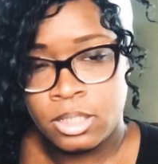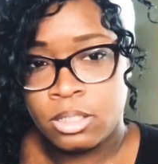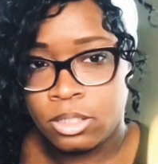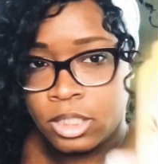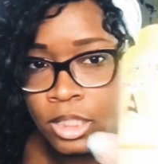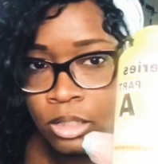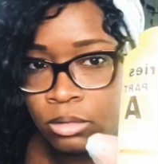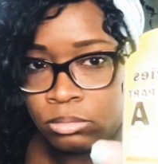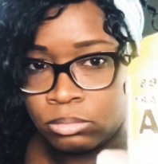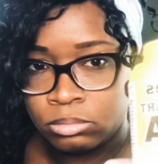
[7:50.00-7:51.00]
the yellow
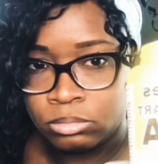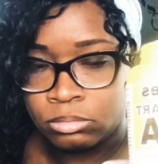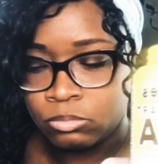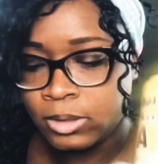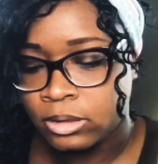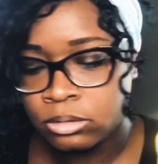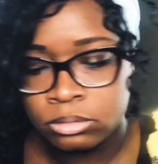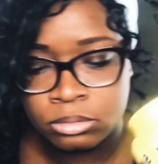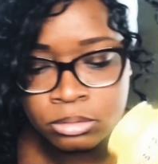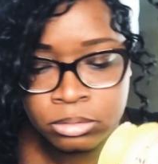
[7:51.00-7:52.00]
one.
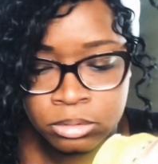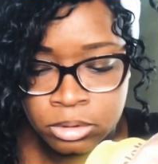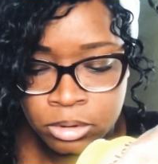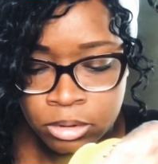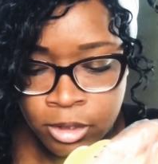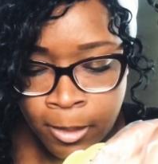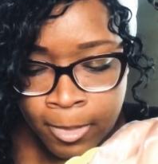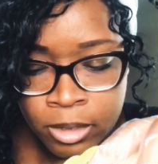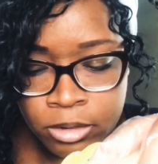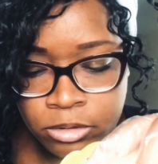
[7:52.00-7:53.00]

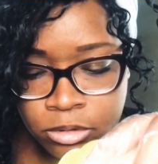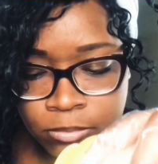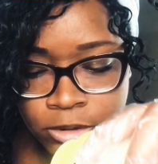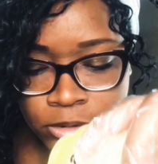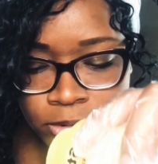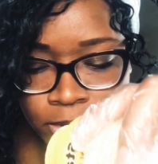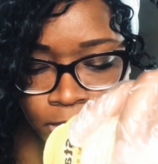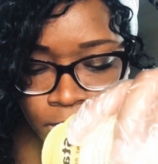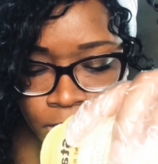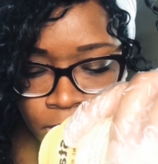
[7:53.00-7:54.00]
I'm just looking in
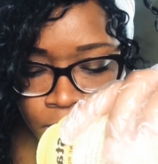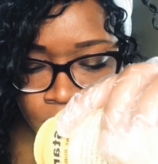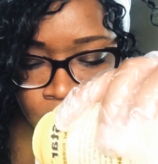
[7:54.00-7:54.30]
here.